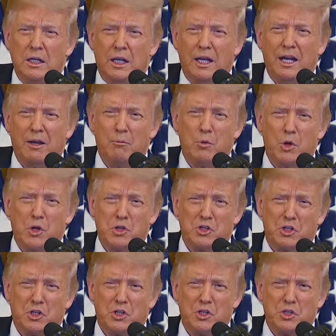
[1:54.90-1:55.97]
in a
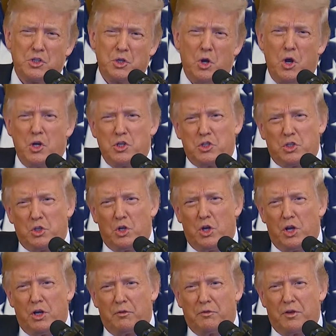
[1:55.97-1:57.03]
merciless
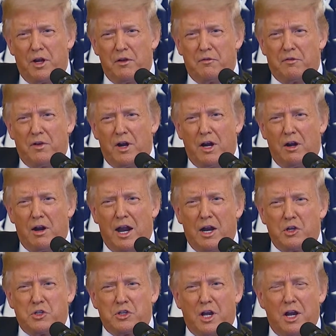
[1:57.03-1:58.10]
onslaught of gunfire
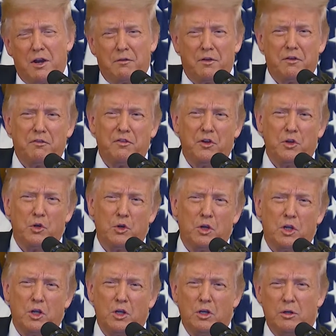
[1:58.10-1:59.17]
outside of a
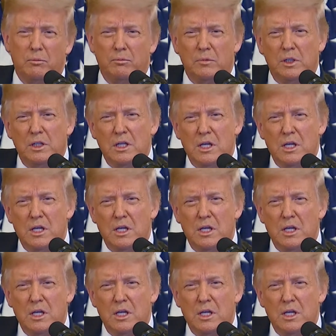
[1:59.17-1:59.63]
funeral home.